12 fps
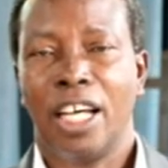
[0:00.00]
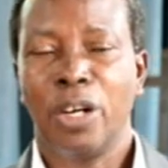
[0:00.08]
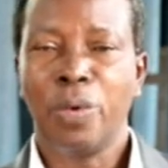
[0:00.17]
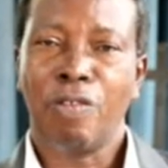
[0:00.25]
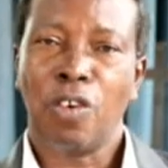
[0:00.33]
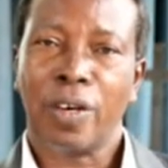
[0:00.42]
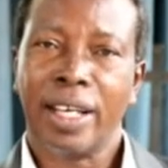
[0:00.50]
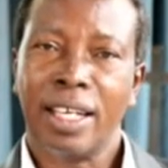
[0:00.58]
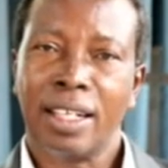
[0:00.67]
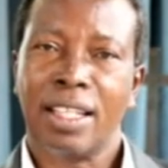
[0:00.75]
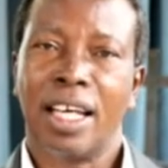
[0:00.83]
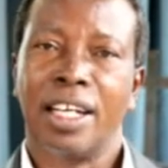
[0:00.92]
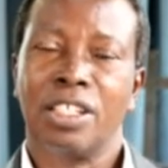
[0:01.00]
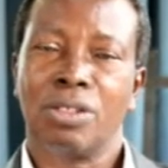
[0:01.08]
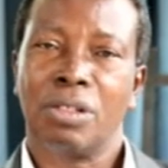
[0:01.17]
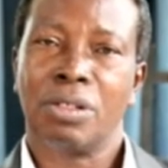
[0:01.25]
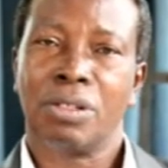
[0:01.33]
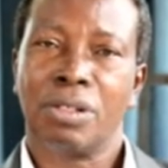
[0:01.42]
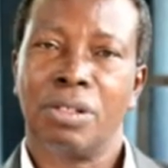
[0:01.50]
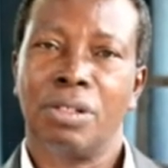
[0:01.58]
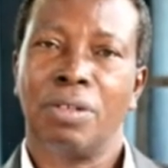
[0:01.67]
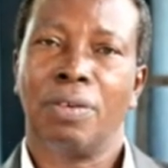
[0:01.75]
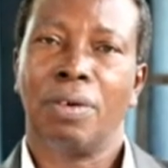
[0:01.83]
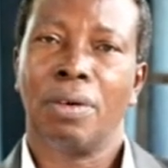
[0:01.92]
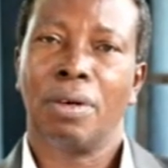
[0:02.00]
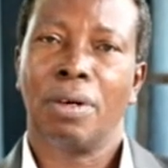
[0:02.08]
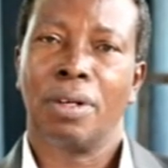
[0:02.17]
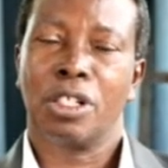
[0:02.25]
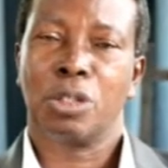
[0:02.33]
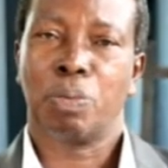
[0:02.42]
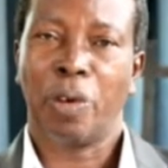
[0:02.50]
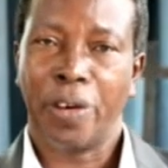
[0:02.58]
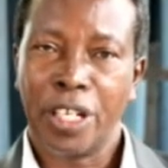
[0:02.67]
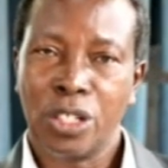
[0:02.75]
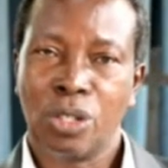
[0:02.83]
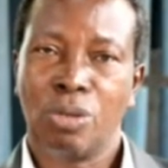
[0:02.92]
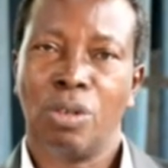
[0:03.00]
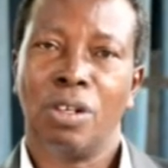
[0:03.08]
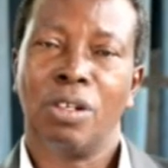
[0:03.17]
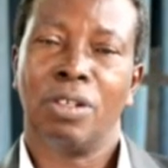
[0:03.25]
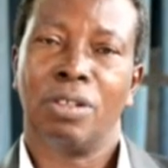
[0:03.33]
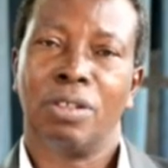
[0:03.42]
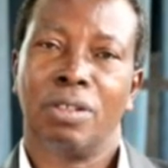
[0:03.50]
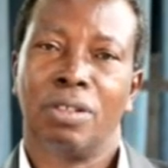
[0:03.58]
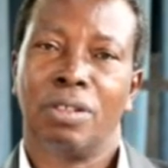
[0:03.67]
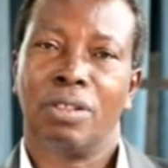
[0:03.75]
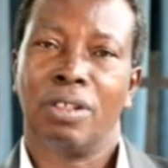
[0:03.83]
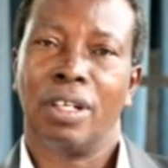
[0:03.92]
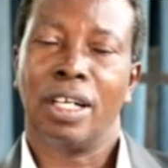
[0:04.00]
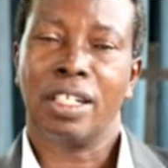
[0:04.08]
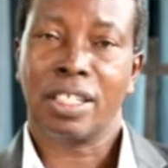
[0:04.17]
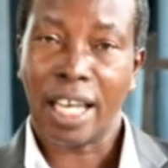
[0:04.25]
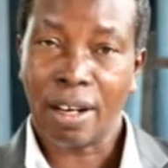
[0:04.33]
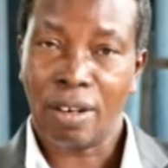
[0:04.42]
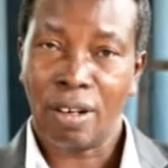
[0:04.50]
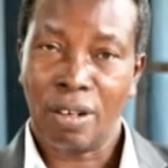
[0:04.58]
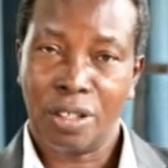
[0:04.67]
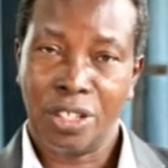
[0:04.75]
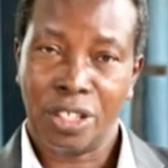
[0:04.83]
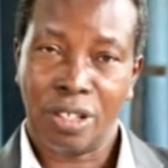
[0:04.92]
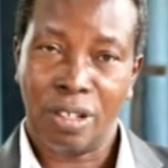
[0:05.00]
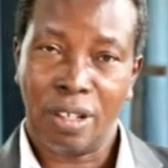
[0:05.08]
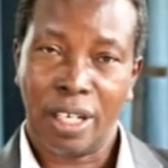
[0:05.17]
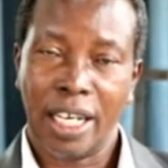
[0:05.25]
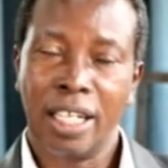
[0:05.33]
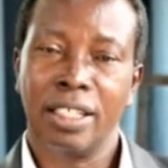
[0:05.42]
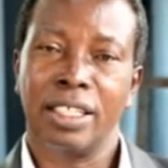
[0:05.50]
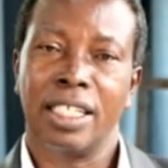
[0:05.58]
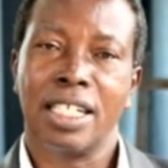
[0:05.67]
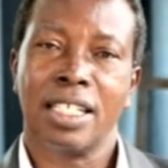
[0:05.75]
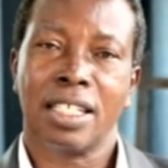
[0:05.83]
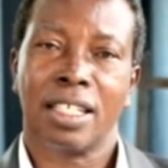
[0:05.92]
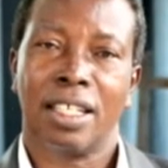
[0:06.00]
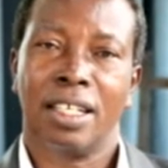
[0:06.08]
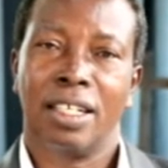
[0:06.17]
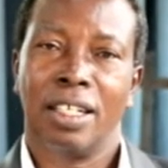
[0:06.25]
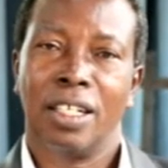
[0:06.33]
And we forget there is also spiritual and psychological illness